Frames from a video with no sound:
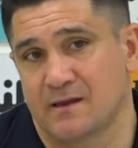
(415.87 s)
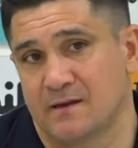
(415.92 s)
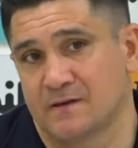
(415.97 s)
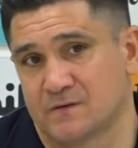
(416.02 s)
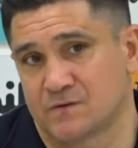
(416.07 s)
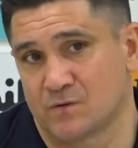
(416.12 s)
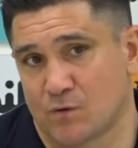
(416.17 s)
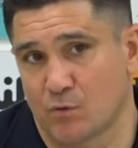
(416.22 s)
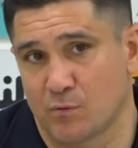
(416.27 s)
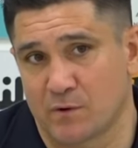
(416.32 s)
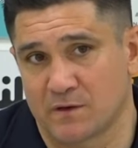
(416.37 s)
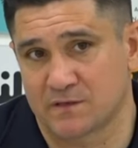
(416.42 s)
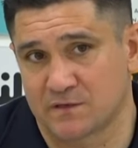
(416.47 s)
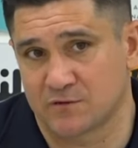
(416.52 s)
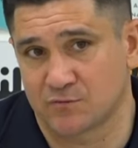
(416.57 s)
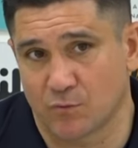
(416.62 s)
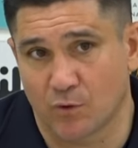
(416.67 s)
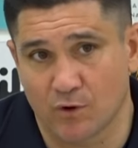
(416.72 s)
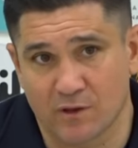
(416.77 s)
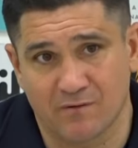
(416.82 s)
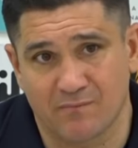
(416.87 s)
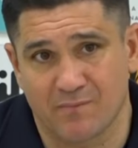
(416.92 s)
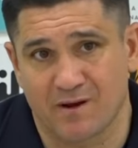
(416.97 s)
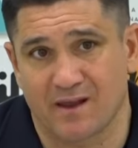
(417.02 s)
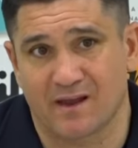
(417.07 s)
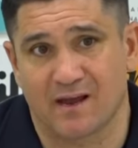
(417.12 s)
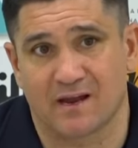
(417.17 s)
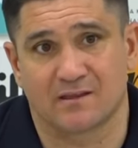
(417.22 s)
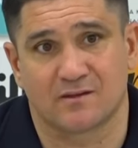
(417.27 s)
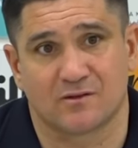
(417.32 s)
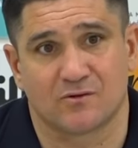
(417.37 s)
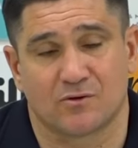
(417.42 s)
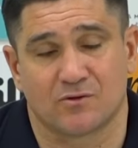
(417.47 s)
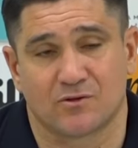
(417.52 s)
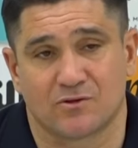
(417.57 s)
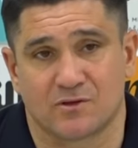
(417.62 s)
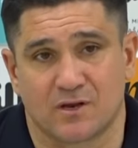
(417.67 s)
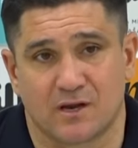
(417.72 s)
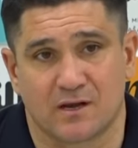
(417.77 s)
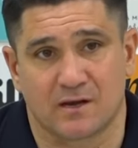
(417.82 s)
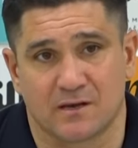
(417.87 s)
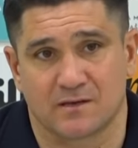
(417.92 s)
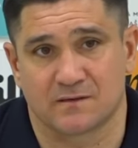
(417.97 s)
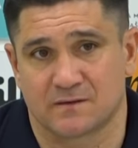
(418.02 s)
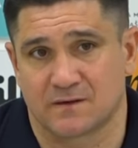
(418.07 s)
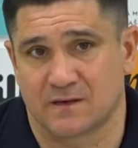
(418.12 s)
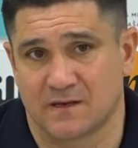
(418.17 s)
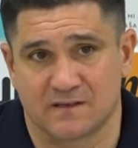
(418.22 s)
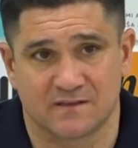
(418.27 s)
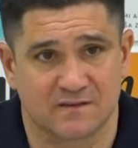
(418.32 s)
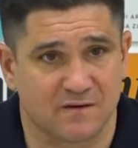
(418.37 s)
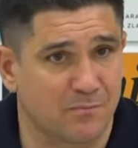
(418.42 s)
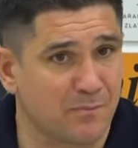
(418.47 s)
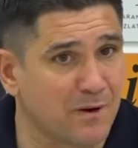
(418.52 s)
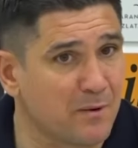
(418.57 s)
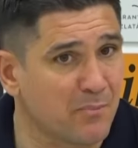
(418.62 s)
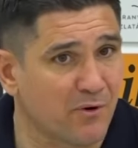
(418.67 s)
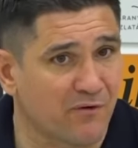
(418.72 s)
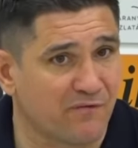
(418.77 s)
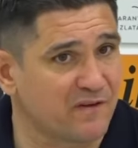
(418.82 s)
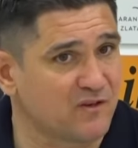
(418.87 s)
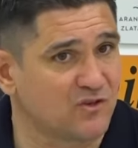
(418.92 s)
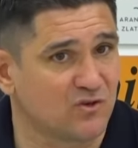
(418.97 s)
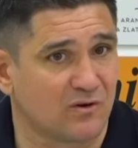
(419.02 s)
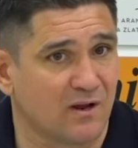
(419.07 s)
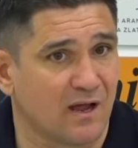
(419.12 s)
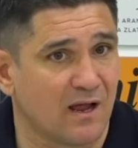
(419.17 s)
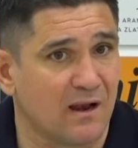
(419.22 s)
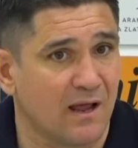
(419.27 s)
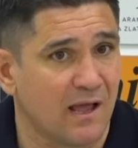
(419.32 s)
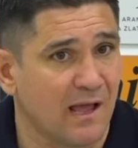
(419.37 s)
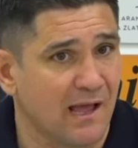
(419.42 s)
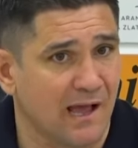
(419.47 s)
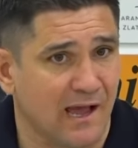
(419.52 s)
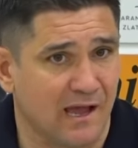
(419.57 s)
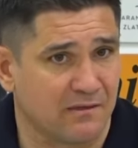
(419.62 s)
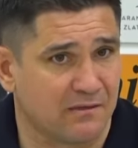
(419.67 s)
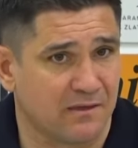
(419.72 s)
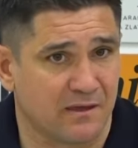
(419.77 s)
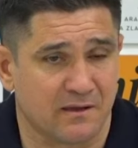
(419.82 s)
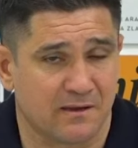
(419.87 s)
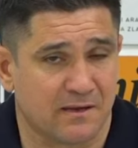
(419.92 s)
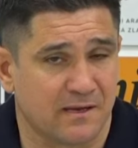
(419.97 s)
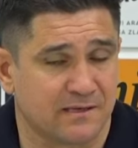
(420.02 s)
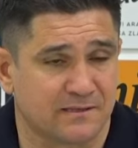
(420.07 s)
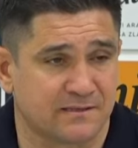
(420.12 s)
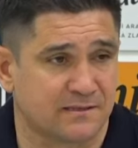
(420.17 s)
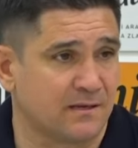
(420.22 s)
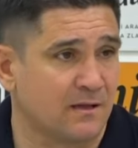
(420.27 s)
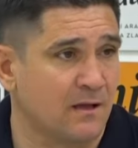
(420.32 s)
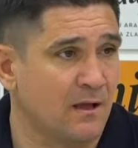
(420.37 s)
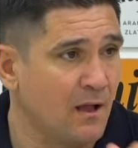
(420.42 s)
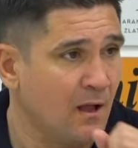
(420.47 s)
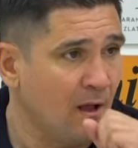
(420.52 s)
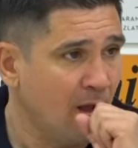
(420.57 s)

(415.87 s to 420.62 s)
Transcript: He's working very hard in all the trainings. He's a big professional. I think it's.